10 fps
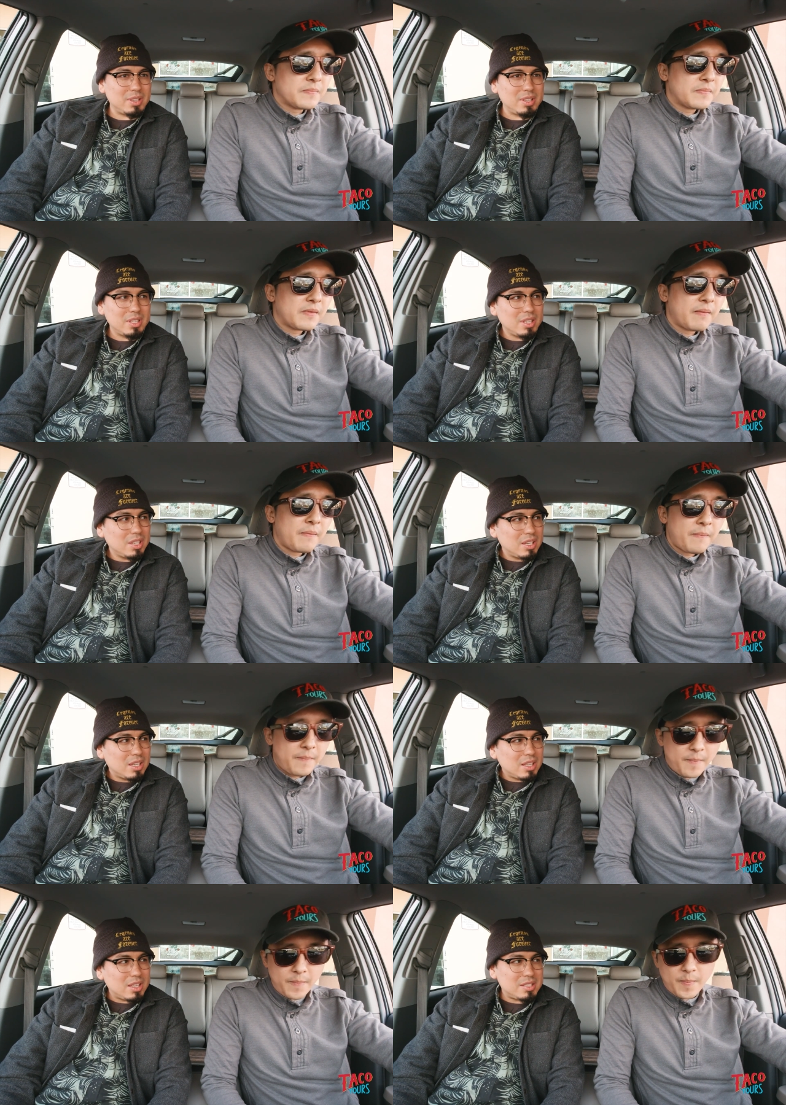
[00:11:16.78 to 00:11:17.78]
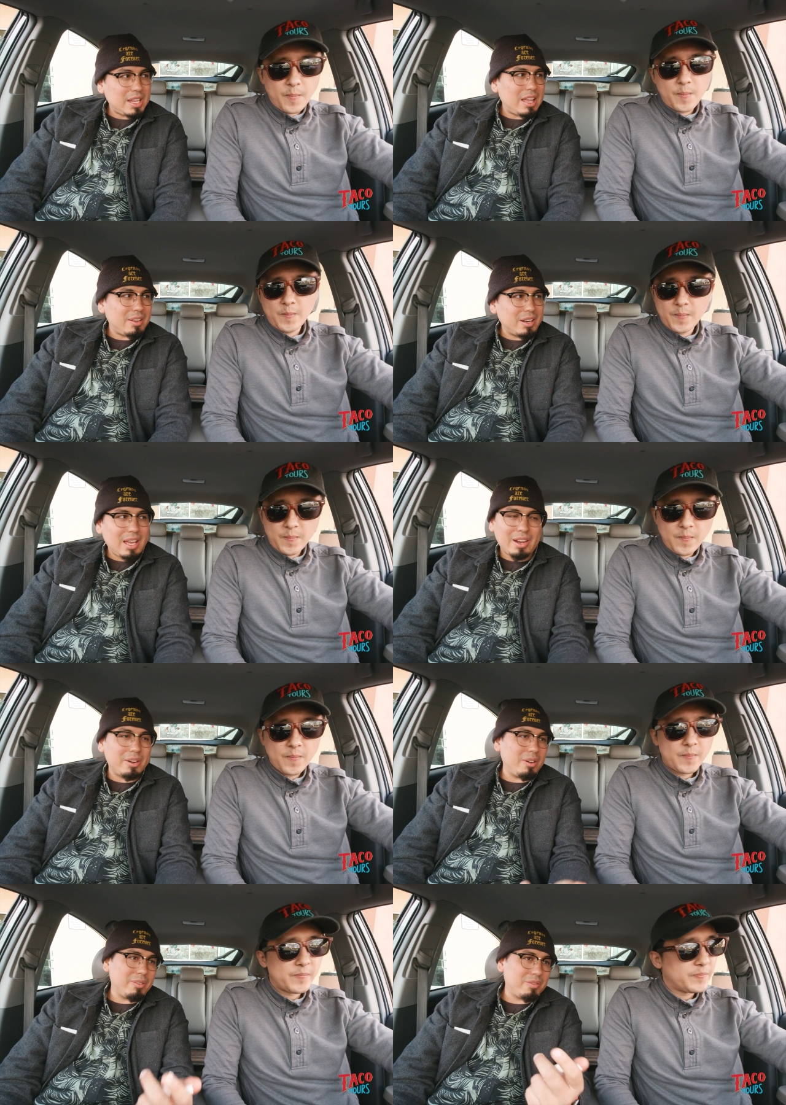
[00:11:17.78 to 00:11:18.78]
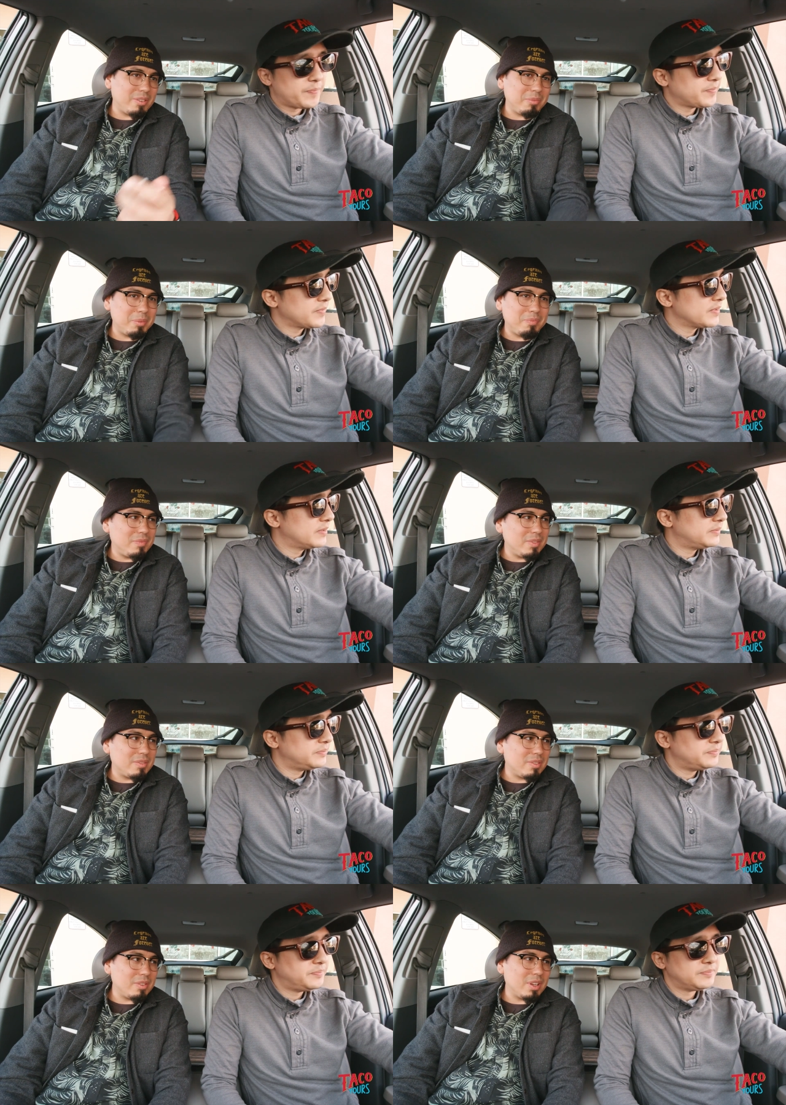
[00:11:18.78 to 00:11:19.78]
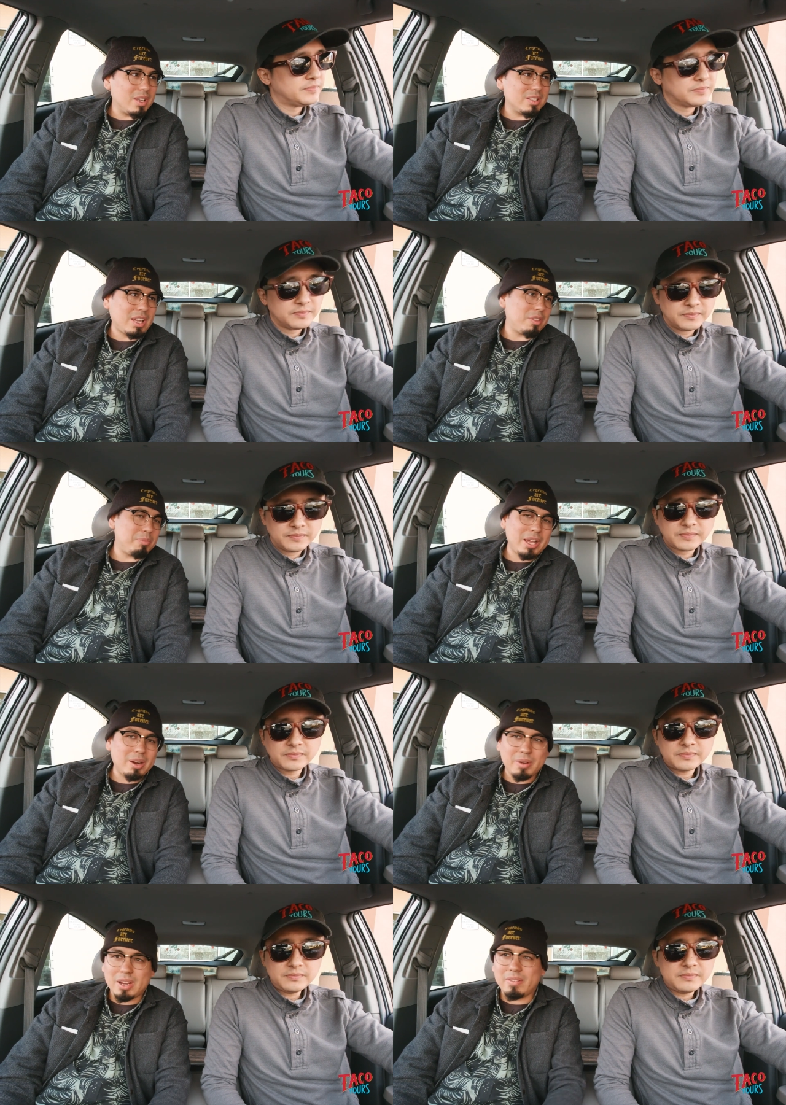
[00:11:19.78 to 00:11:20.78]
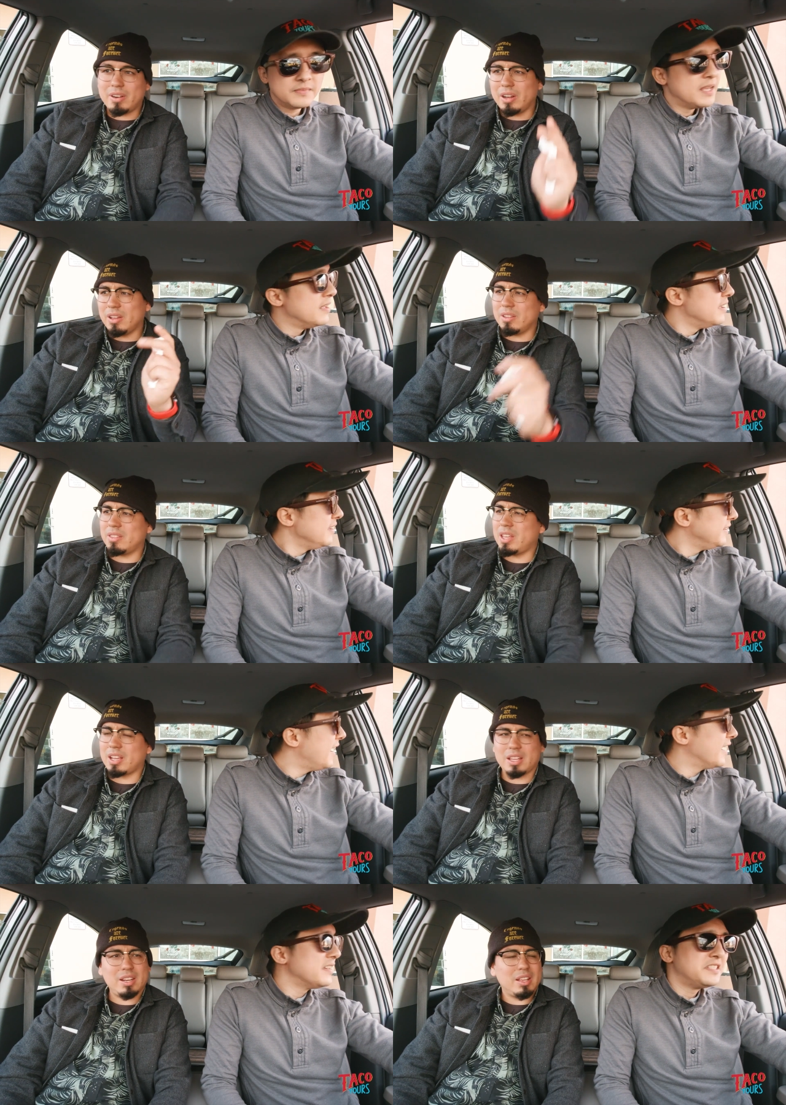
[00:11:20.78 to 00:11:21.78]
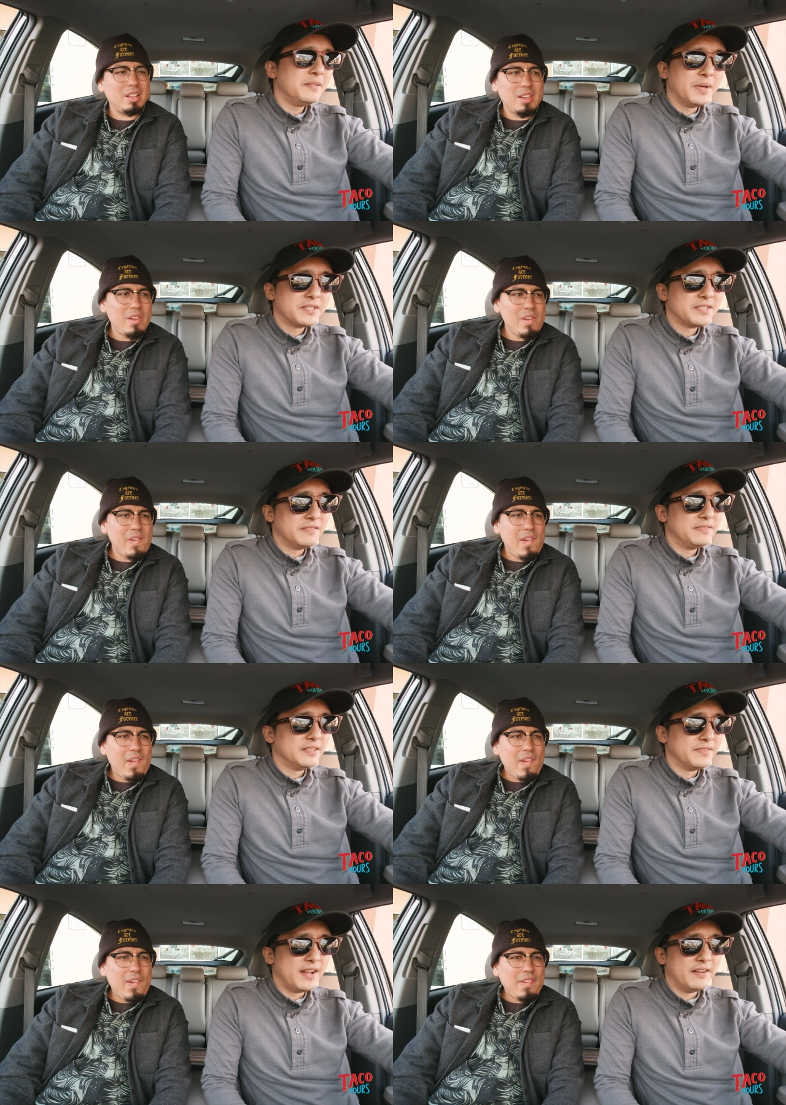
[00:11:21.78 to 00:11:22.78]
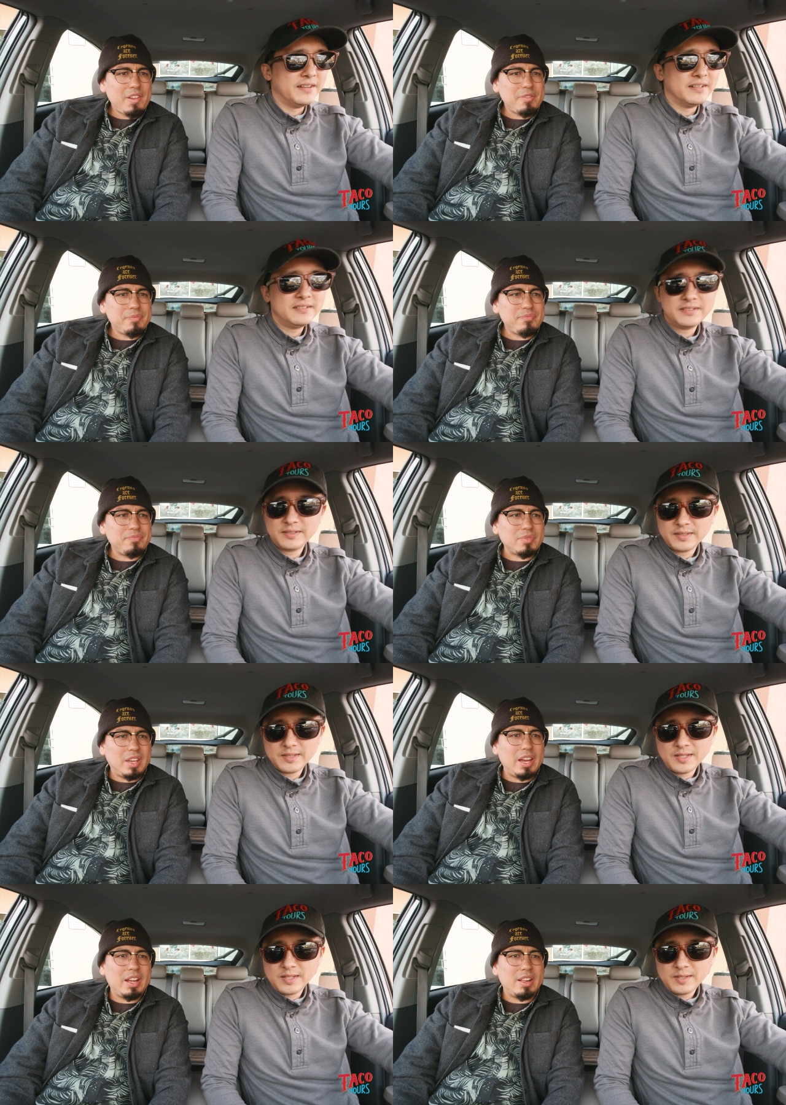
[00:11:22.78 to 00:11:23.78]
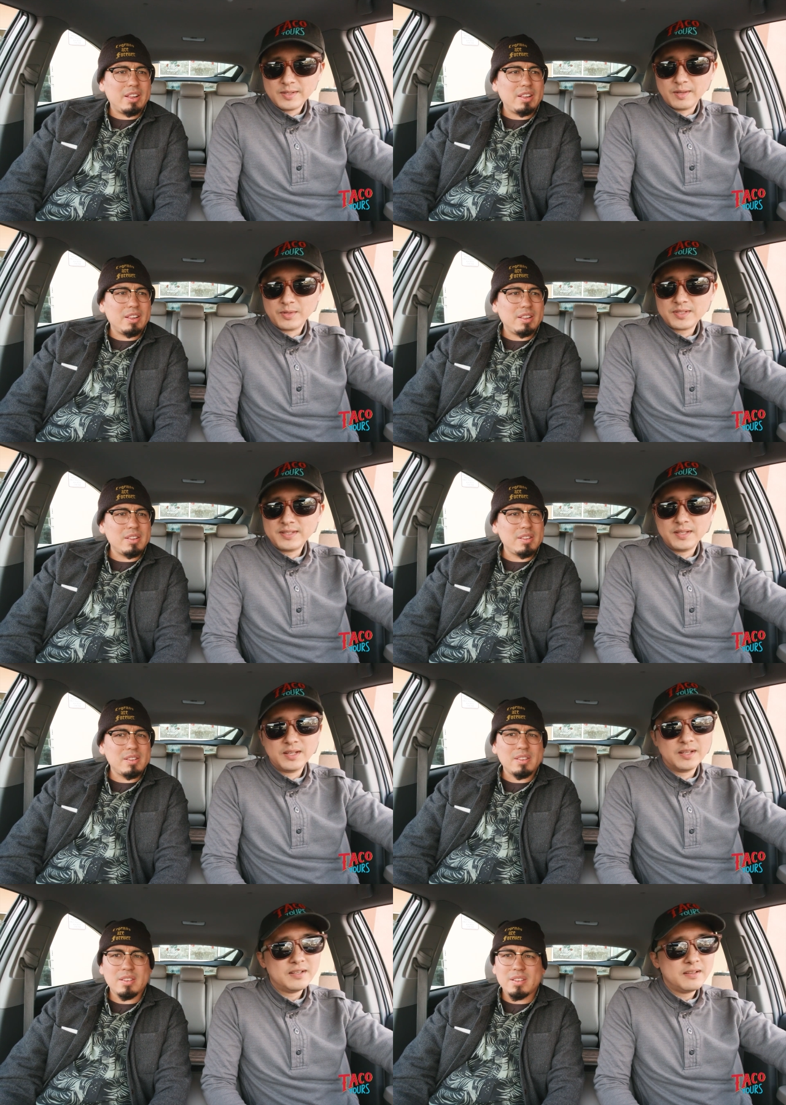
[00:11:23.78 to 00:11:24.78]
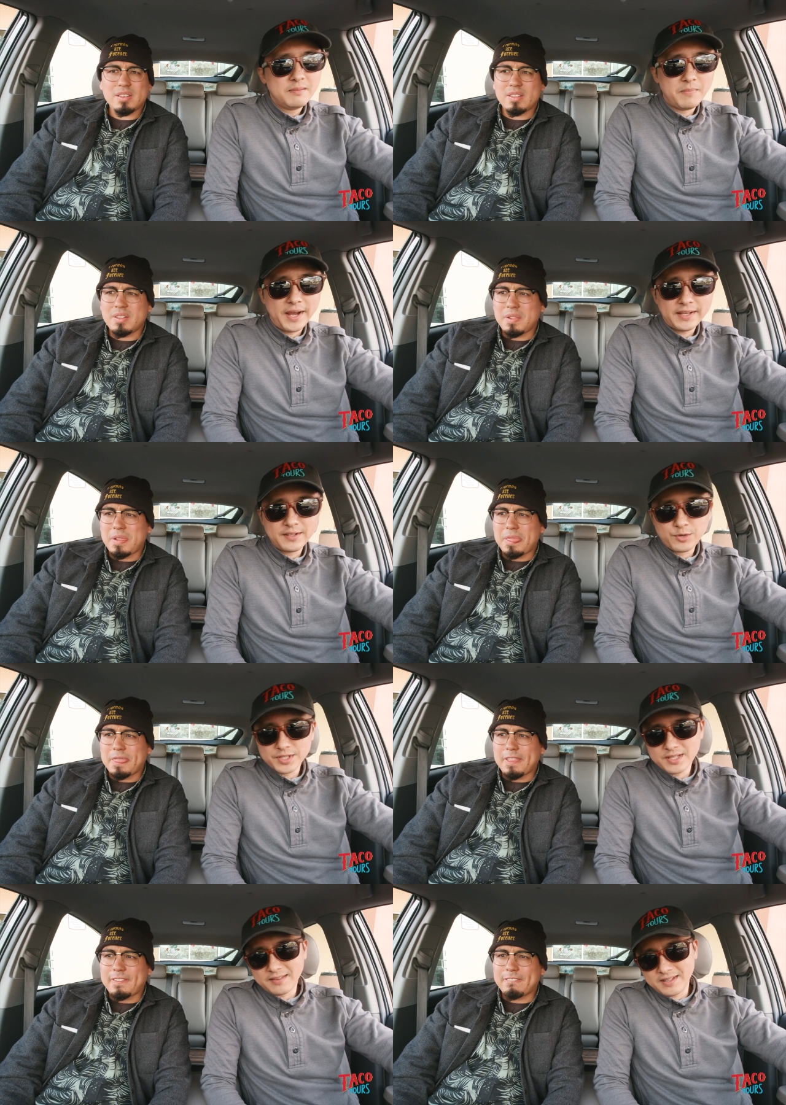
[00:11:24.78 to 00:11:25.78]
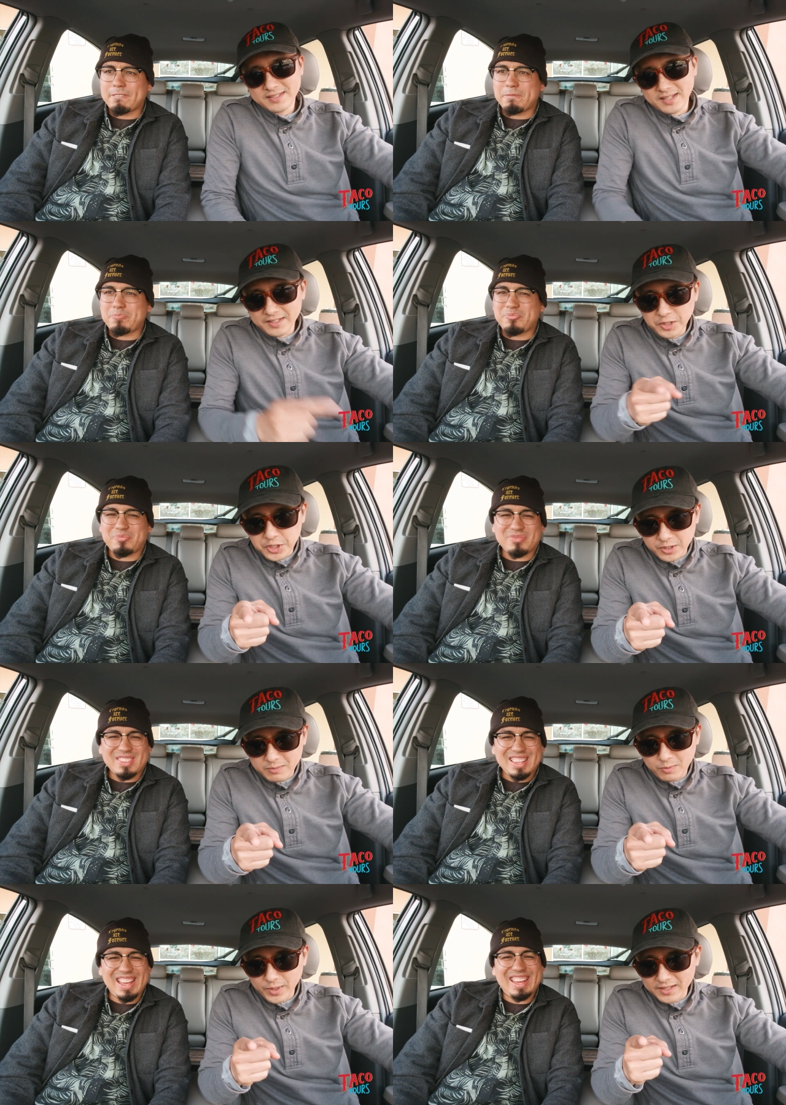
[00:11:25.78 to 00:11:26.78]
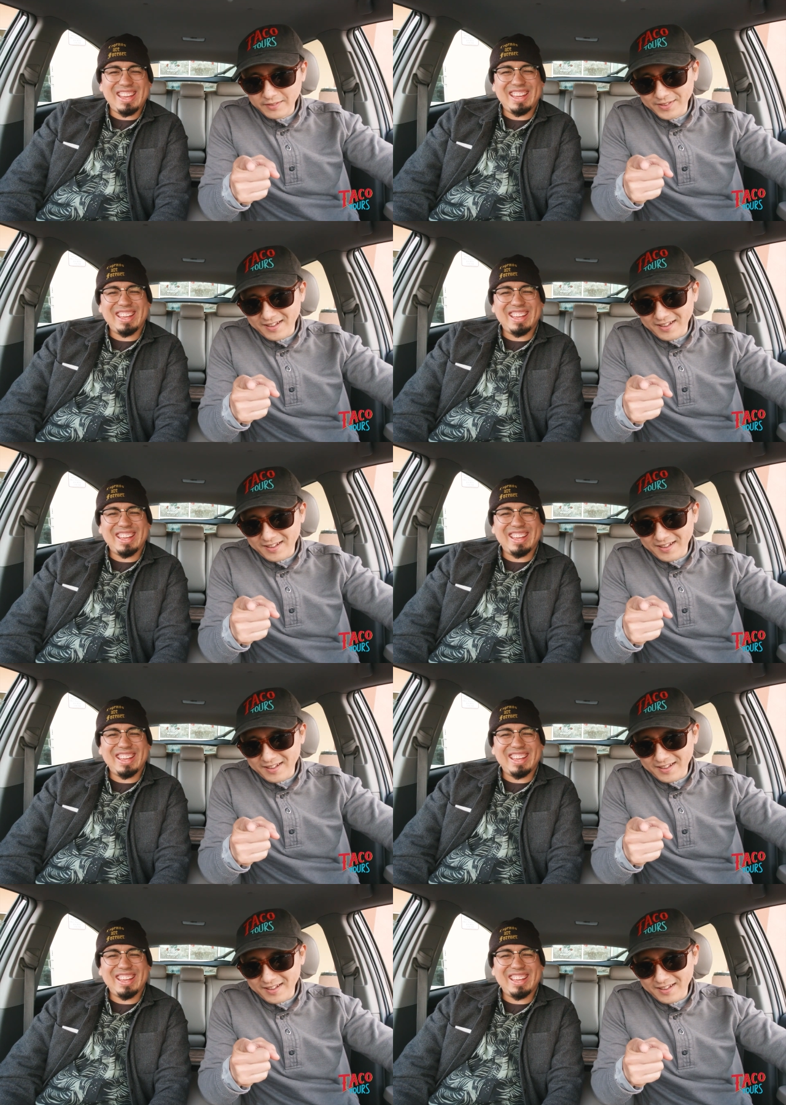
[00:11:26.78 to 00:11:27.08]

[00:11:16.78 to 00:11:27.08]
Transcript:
Speaker 1: with the salary. I don't know from the uh, South Bay or whatever. You know.
Speaker 2: Yeah, I could see myself living out here. Yeah. once the Mike and Chris on this on YouTube weekly